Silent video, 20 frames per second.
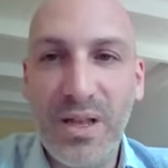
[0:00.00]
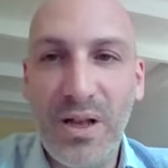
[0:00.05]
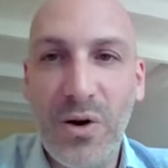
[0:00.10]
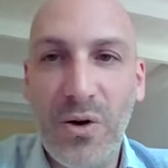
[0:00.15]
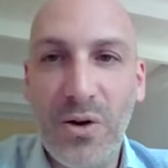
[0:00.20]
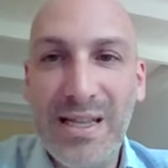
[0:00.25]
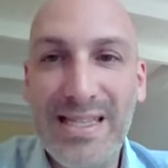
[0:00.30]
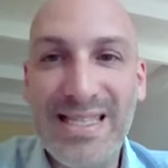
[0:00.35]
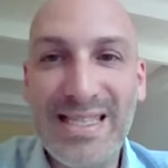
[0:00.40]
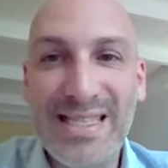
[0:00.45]

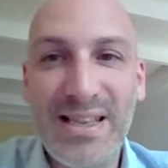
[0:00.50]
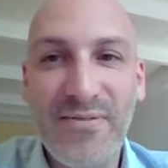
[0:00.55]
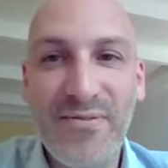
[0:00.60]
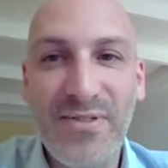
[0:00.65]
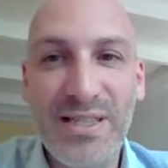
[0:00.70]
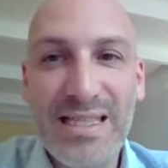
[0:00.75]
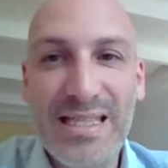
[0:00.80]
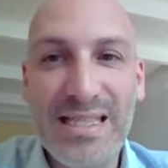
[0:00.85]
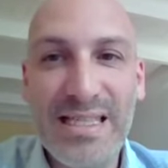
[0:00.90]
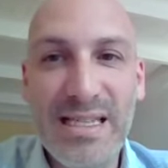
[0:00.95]
only
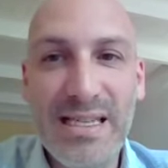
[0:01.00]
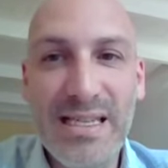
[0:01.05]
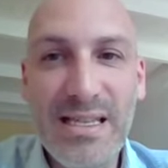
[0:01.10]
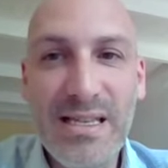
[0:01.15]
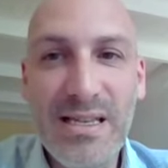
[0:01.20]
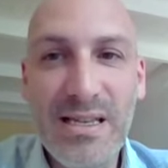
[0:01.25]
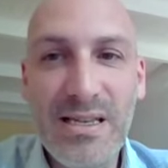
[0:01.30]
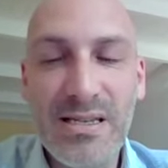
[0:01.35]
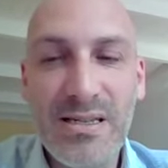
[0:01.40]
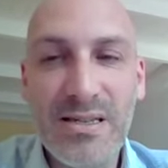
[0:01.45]

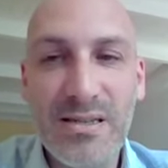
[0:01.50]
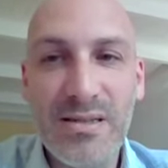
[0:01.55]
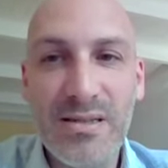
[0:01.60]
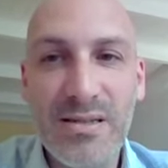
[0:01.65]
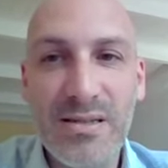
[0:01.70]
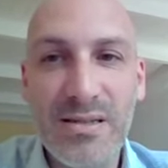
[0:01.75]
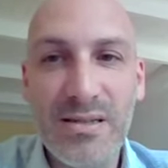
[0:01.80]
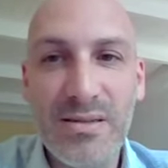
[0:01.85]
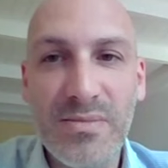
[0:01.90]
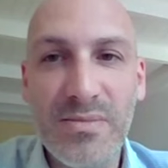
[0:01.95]

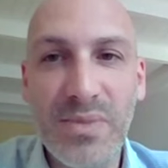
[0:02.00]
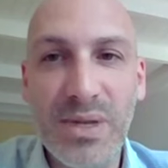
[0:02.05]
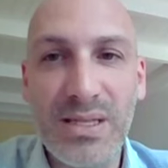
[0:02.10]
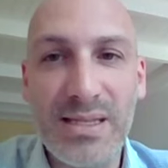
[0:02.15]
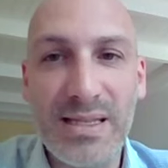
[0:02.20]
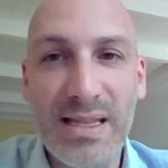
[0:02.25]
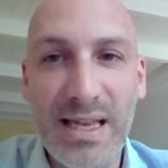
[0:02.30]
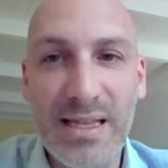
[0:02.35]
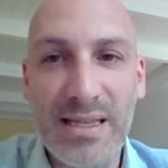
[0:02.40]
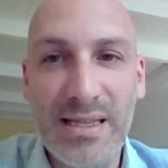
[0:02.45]

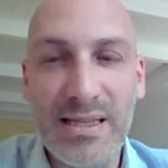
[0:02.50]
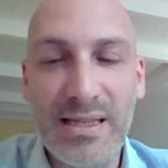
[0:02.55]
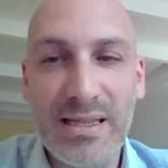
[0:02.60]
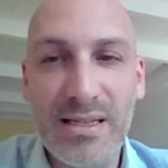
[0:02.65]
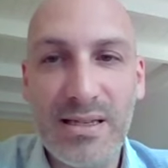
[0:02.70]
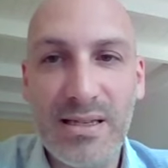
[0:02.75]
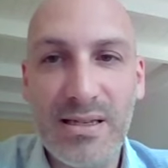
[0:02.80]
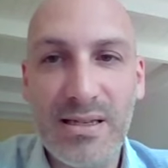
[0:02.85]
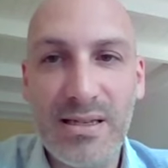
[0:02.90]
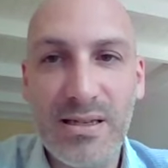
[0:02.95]

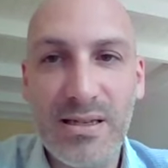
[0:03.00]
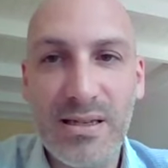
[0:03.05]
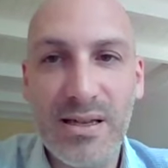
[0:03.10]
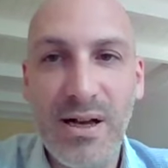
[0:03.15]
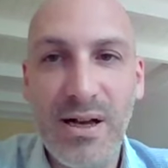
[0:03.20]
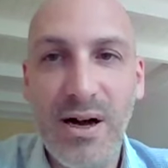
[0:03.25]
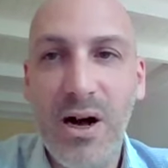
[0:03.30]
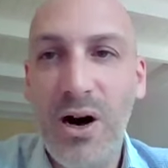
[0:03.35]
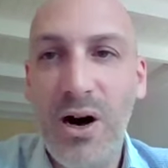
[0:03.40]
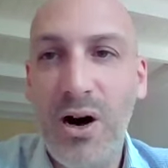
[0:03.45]
17%
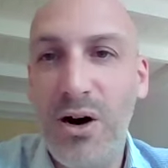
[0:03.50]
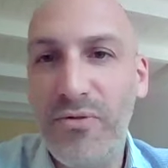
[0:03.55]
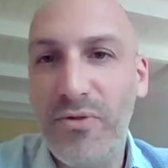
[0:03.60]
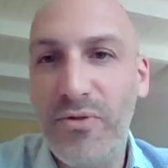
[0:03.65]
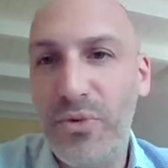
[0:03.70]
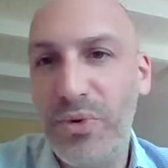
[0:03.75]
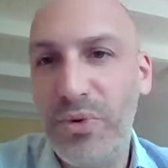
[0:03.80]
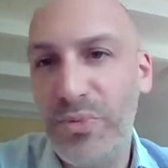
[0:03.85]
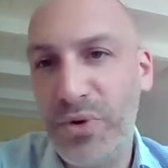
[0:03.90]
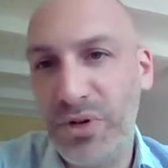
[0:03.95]
of
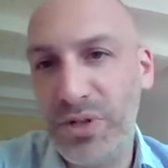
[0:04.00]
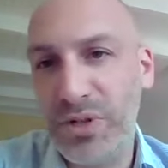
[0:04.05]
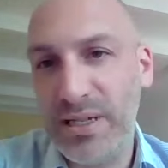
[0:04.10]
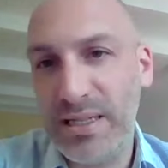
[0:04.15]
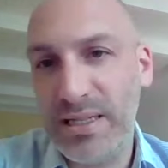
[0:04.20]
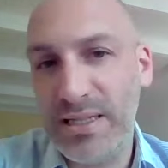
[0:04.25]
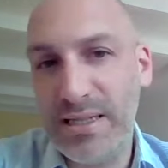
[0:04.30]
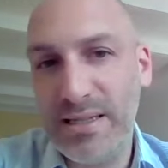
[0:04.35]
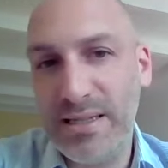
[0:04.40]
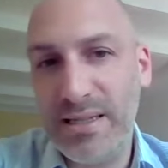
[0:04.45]
the
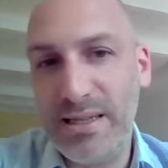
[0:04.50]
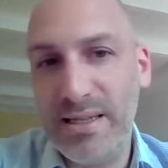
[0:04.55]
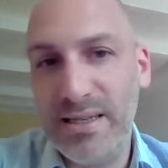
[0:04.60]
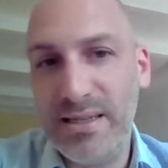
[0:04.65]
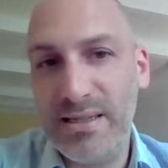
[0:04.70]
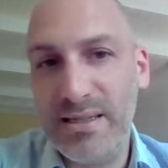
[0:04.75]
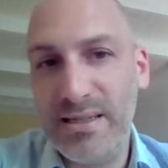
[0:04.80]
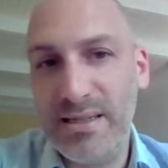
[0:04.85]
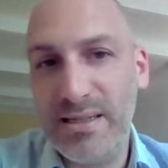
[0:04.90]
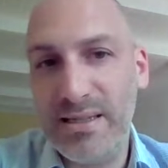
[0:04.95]
reporting
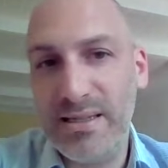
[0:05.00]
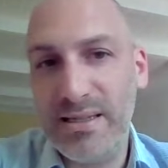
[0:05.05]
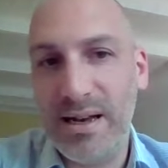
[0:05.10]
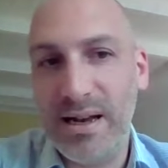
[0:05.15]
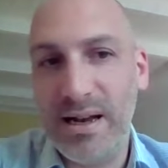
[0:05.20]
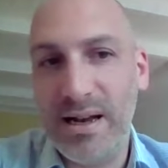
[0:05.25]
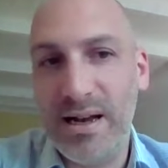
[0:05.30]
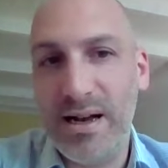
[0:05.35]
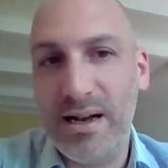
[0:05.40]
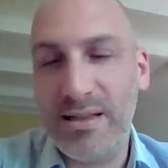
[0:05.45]
cities
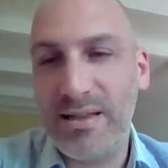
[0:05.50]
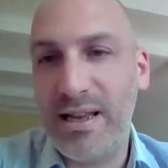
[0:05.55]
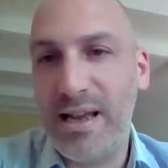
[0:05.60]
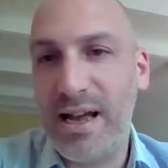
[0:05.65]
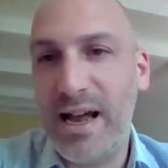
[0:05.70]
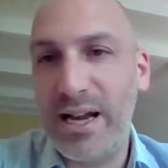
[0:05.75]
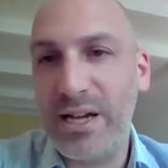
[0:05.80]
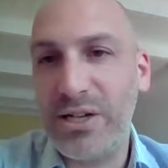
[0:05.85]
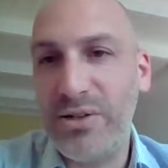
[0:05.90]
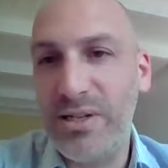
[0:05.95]
are
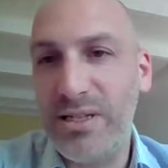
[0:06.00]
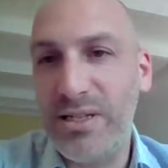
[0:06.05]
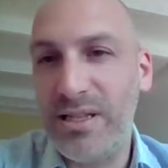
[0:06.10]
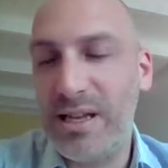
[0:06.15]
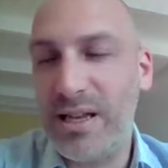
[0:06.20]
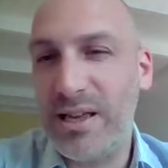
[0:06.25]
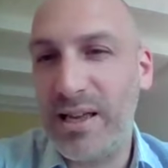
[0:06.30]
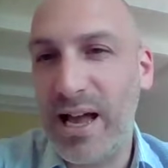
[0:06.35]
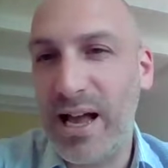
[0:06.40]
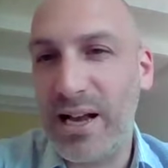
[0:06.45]
actually
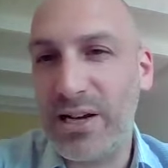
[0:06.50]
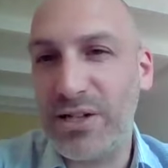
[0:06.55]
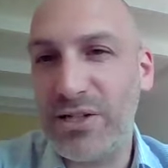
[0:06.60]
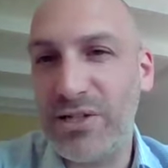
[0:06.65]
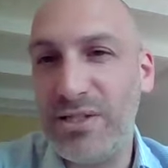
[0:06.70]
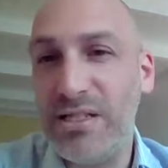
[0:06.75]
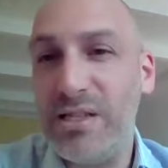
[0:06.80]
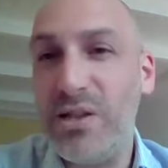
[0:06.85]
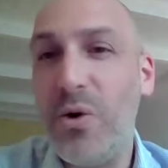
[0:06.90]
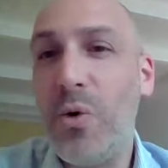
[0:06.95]
taking
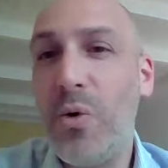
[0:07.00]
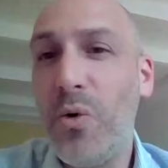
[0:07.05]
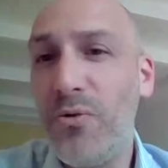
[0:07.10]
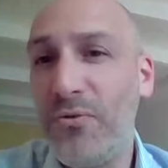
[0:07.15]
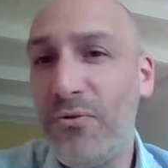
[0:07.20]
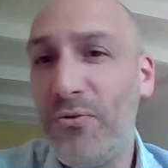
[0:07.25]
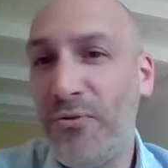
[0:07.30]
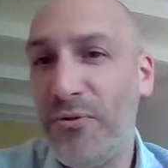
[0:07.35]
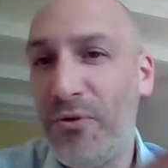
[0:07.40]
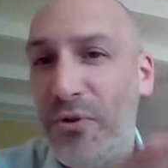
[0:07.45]
action in all
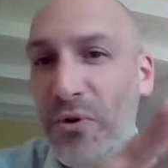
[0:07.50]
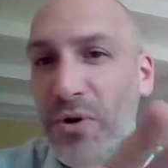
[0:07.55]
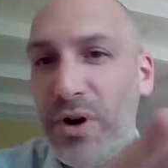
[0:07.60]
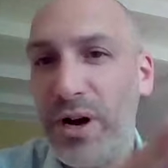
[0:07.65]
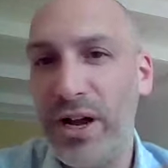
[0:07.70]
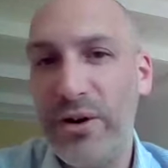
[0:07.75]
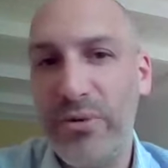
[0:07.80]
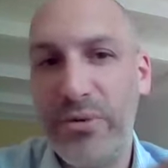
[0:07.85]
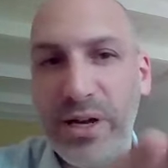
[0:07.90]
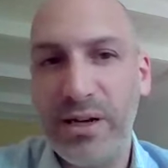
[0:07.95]
4
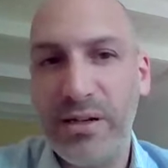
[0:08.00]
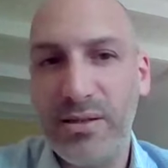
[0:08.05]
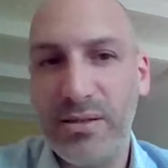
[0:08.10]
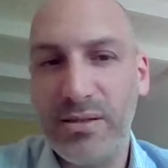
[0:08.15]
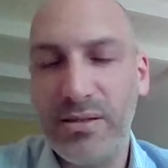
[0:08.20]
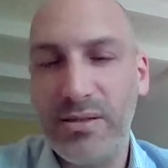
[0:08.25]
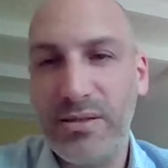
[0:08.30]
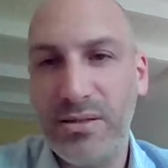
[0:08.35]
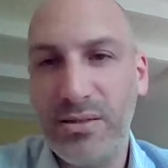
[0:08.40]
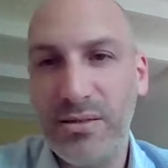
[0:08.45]

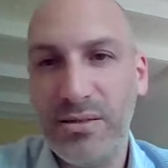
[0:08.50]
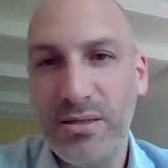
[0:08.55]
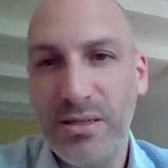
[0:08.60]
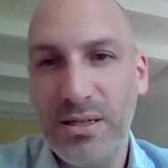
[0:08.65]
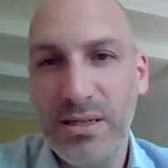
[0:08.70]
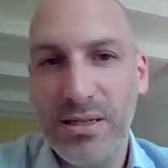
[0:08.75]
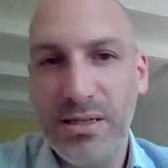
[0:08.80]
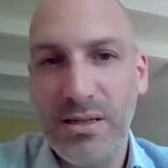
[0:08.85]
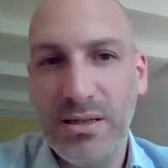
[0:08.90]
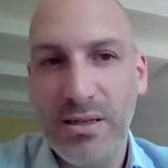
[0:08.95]
areas:
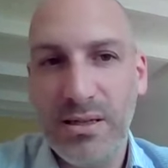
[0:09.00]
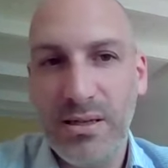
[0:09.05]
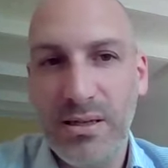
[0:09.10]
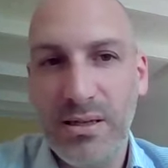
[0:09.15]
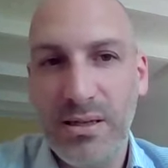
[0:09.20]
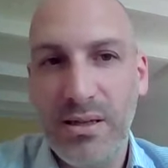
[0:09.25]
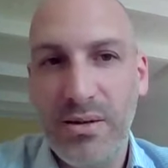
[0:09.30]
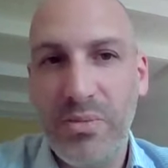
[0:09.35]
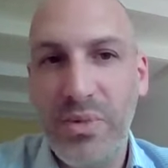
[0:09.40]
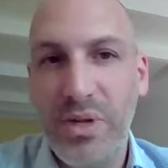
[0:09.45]

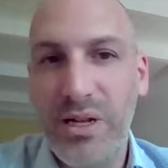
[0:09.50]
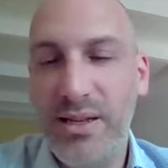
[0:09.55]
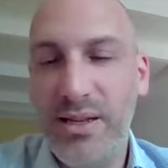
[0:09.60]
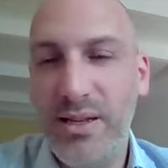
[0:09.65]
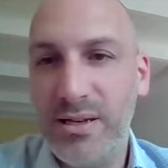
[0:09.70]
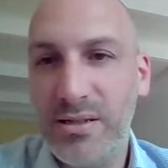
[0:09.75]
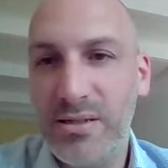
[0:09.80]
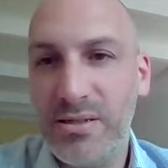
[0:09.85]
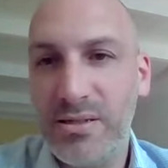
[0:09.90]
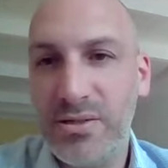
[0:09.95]

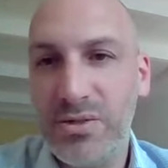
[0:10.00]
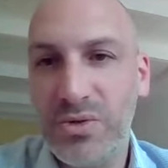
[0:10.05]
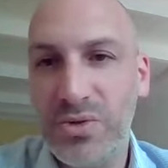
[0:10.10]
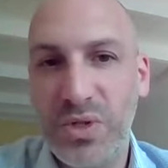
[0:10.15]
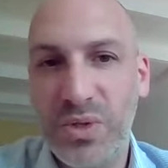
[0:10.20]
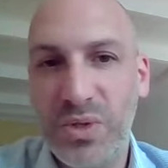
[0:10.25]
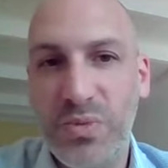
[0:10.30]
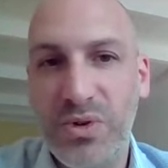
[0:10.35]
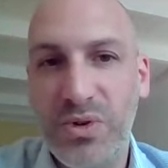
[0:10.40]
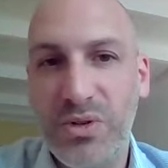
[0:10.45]
buildings,
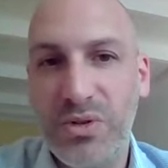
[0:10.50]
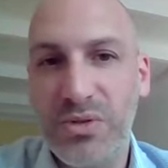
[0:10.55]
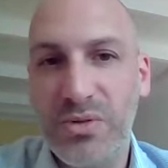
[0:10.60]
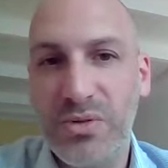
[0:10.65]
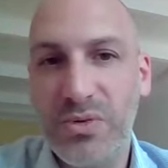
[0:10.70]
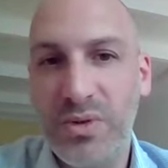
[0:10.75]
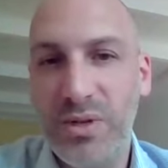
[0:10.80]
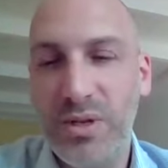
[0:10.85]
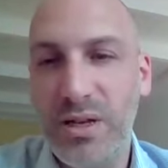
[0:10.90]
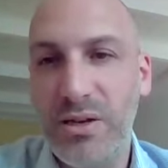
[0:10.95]
transport,
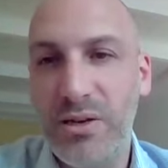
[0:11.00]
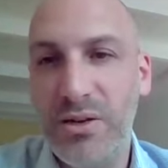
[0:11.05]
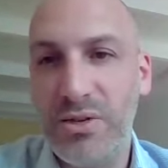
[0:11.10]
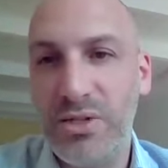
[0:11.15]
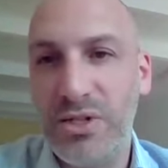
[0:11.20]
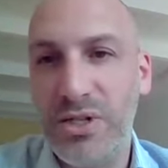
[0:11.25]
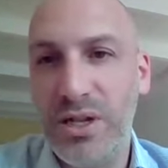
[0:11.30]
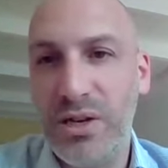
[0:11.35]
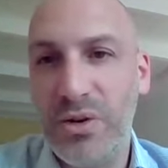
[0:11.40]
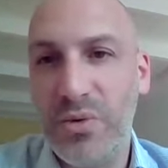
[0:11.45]

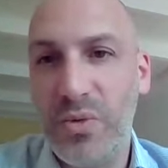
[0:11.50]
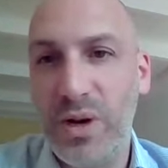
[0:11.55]
energy, and